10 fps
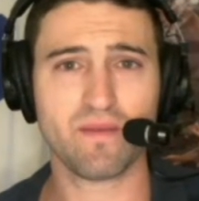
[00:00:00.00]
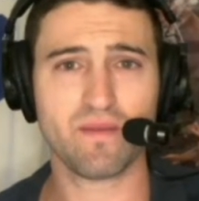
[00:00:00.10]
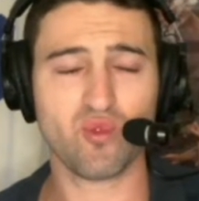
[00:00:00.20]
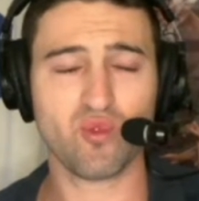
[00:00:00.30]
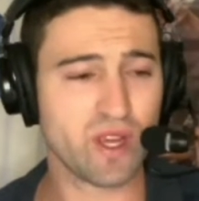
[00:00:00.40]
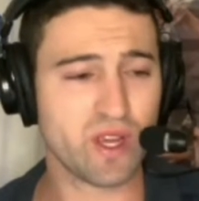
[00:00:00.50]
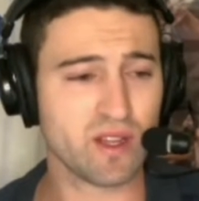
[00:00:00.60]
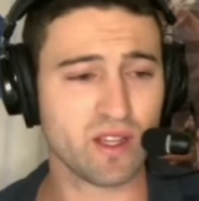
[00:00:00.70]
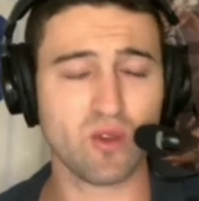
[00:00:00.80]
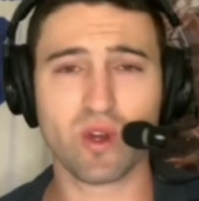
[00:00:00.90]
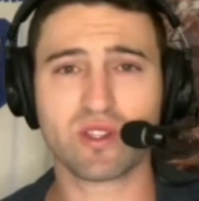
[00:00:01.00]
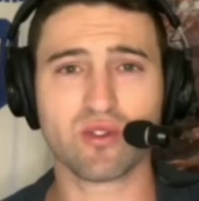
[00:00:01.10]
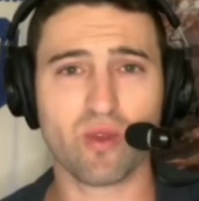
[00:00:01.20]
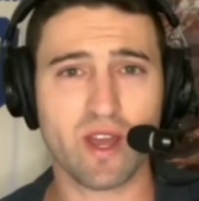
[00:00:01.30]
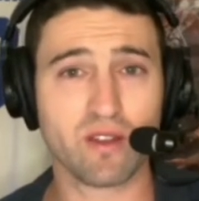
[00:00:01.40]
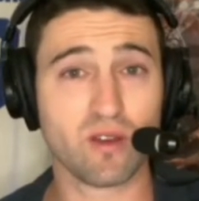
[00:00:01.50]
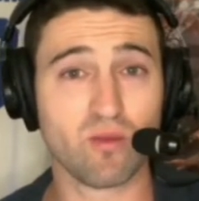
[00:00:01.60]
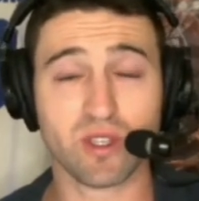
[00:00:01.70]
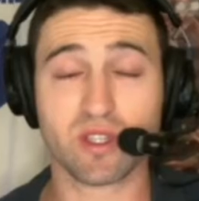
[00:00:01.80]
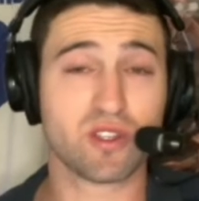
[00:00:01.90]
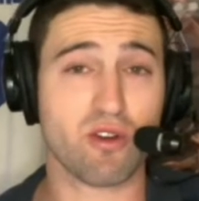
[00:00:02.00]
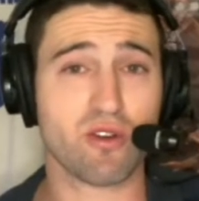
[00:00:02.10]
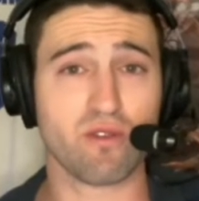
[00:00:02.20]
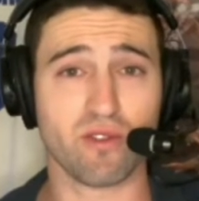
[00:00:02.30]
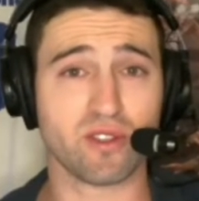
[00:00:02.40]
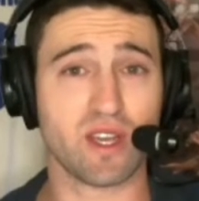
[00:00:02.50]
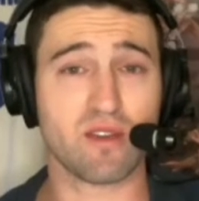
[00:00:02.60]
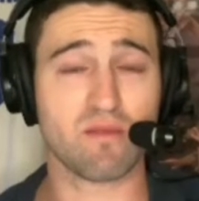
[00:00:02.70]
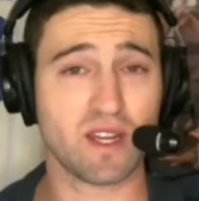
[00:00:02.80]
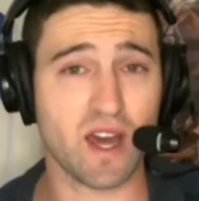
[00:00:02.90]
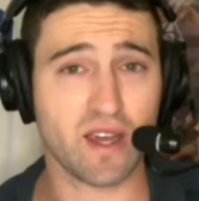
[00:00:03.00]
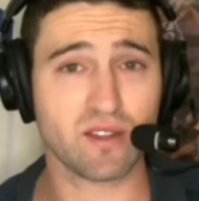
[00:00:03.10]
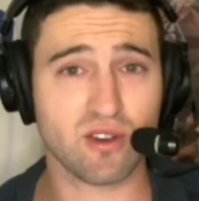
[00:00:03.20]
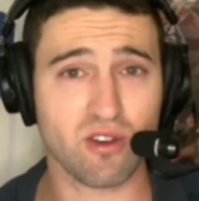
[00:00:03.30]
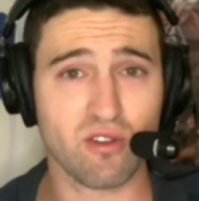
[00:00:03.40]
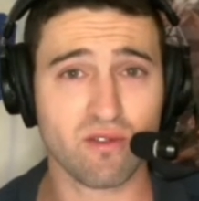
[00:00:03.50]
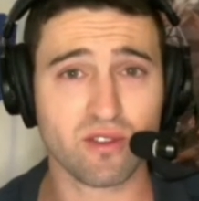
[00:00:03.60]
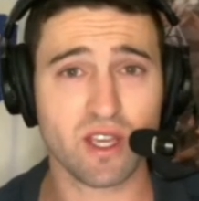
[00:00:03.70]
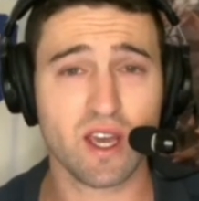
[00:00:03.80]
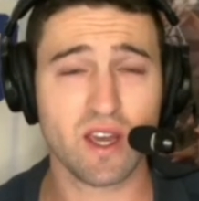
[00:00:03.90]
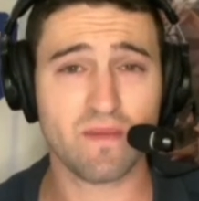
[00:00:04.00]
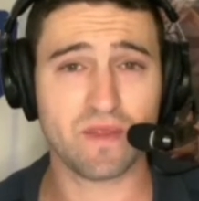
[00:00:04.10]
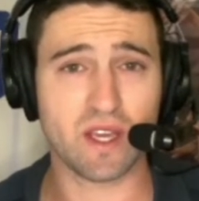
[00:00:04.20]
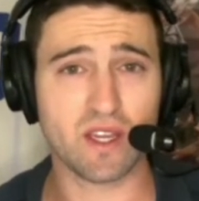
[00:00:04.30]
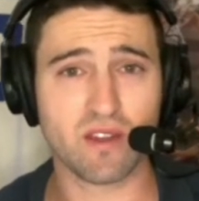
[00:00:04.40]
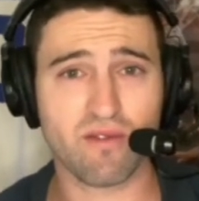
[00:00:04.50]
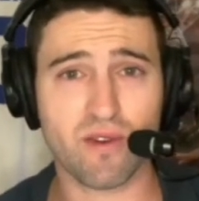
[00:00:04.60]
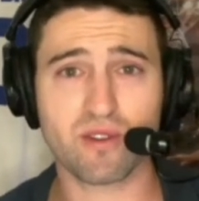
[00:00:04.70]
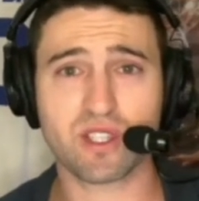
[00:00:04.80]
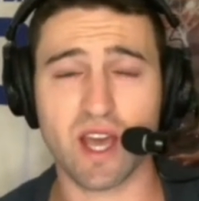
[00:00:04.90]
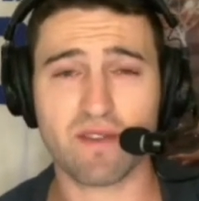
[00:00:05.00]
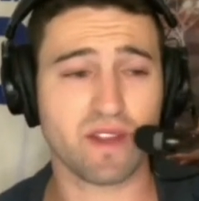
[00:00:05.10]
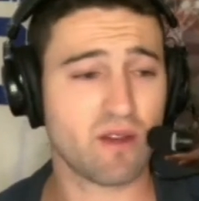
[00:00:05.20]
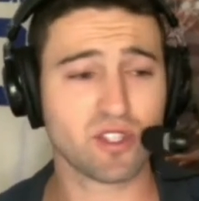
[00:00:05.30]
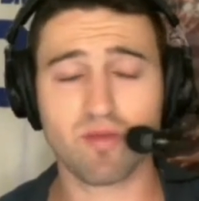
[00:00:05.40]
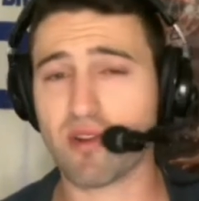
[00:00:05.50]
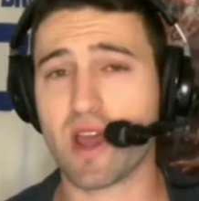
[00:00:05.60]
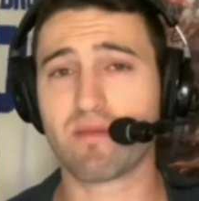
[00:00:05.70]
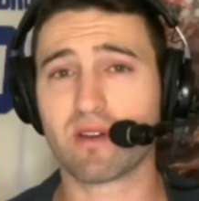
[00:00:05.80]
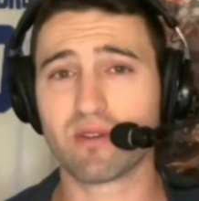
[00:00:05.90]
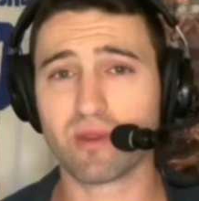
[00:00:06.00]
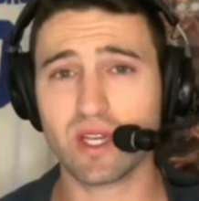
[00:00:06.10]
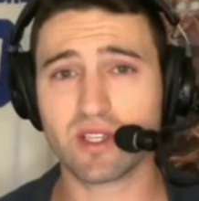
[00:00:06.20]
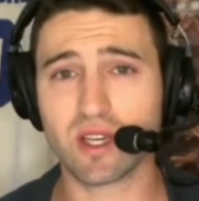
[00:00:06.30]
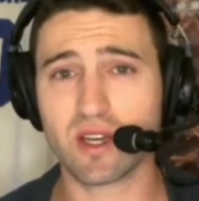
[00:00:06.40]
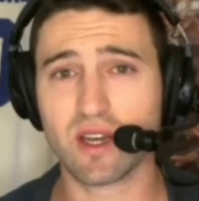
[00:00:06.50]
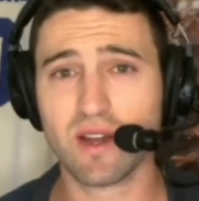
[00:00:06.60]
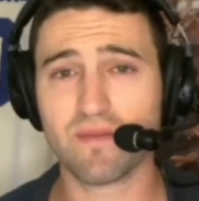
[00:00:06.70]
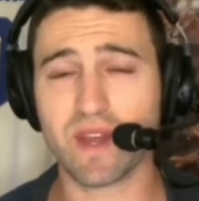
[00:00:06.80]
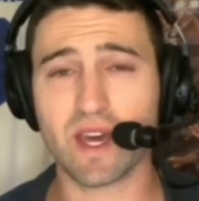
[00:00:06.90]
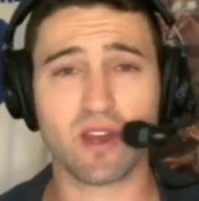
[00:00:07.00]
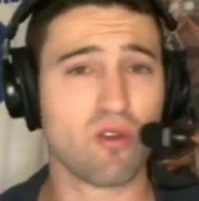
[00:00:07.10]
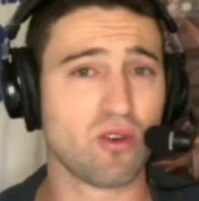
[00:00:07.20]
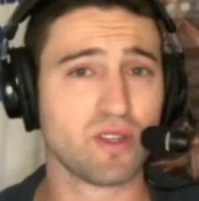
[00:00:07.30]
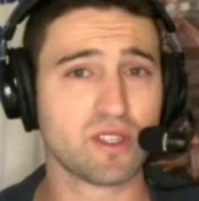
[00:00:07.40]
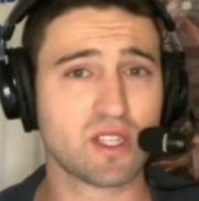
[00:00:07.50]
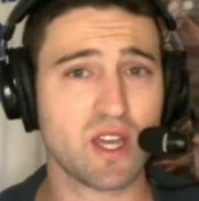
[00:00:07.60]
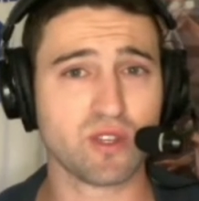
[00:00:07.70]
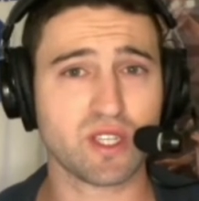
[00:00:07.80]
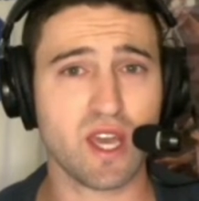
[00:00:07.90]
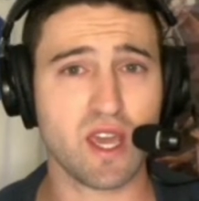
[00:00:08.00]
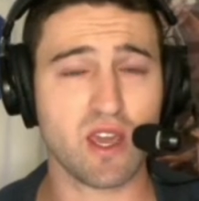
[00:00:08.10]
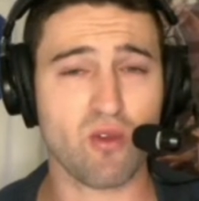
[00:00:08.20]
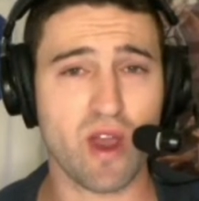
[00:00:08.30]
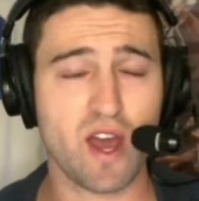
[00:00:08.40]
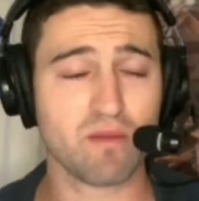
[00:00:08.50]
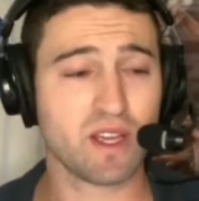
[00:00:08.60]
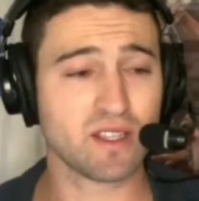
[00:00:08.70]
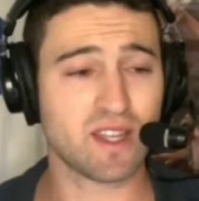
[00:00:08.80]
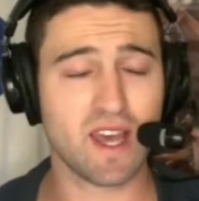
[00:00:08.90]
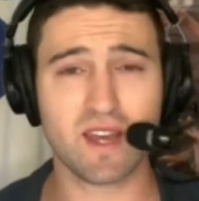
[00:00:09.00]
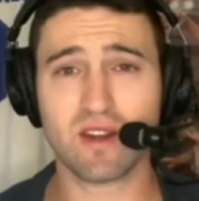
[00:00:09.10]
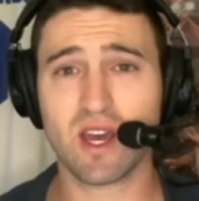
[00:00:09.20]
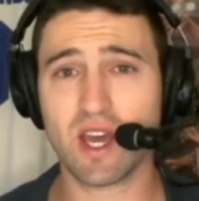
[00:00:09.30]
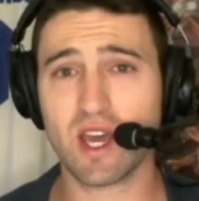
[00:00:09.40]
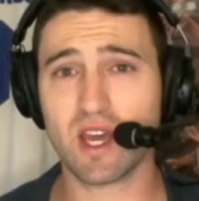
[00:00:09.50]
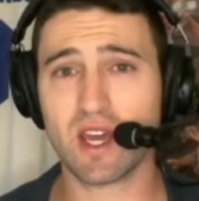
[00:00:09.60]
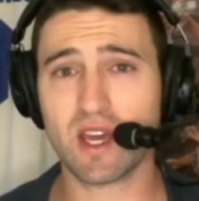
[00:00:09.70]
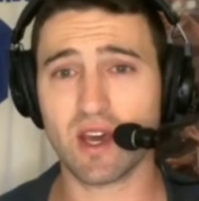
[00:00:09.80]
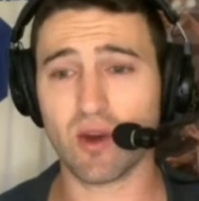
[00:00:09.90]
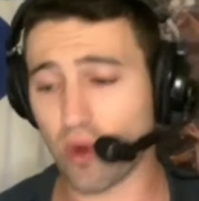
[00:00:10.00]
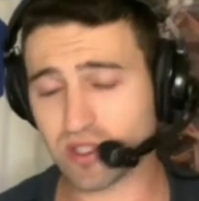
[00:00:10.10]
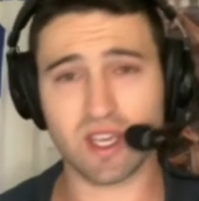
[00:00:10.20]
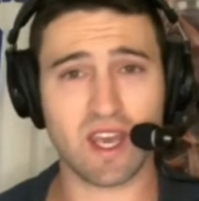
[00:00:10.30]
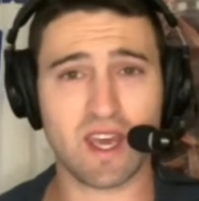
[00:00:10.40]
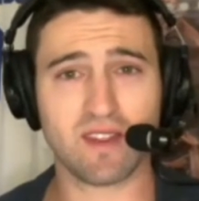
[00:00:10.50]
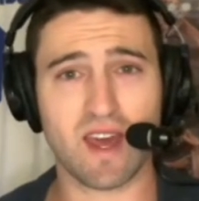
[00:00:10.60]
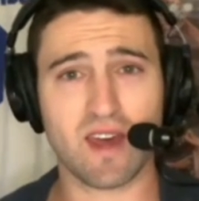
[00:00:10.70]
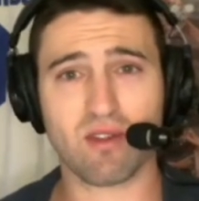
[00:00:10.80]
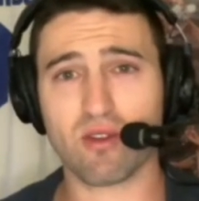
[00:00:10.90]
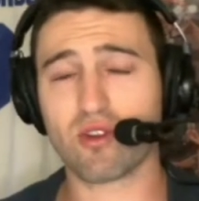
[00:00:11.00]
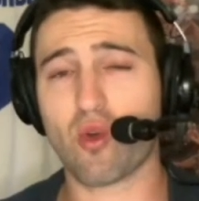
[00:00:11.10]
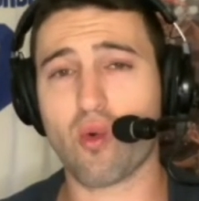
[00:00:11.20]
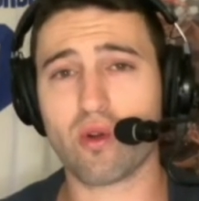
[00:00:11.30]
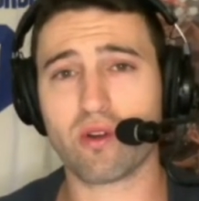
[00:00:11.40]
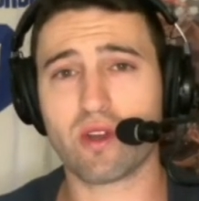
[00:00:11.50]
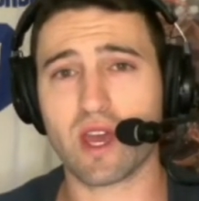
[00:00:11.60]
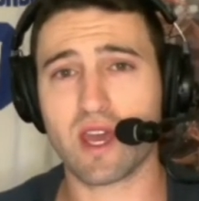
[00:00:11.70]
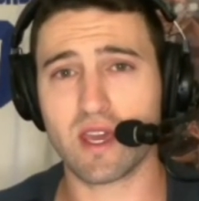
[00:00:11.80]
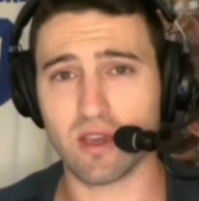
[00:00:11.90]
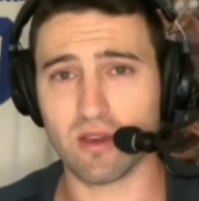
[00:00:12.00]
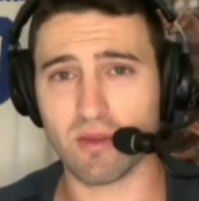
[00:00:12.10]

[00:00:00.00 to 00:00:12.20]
really what derailed them was the turnovers. They committed 9 turnovers in the first half, and that was the primary reason that Golden State was hanging around, because then, once again, that third quarter came,